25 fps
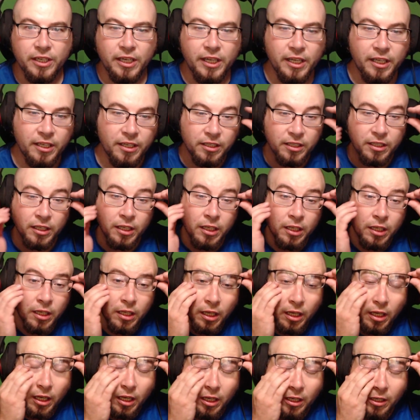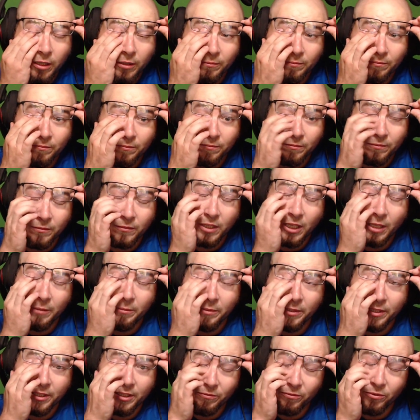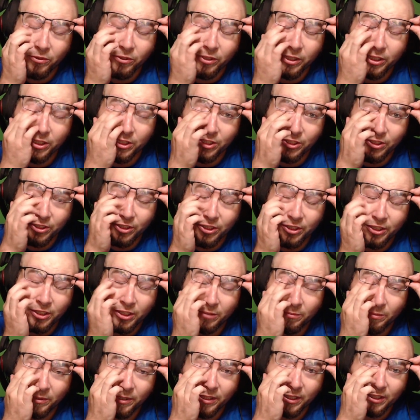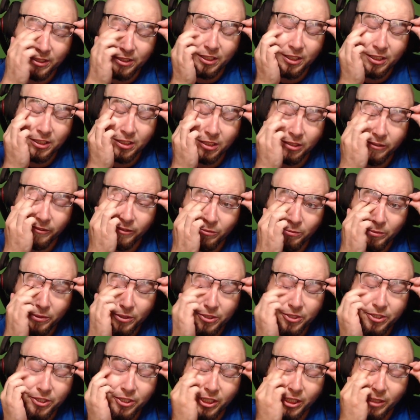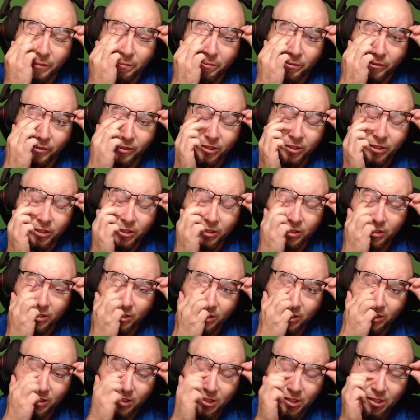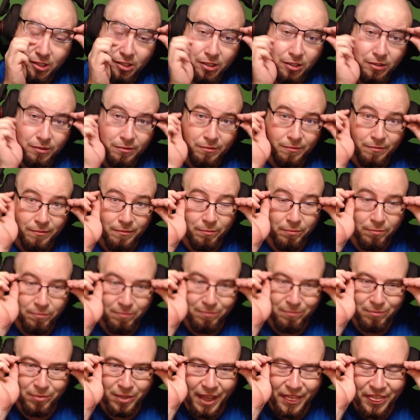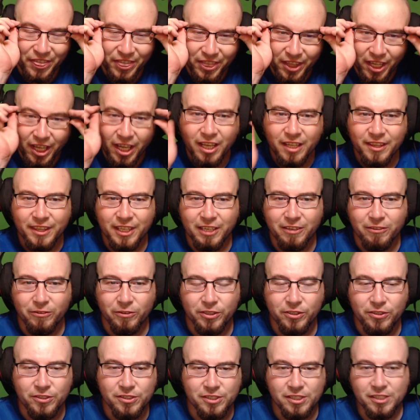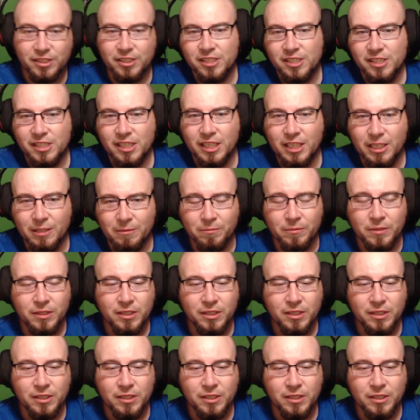And I mean, it really shouldn't, because it is a little bit cheaper, but I thought they were using the same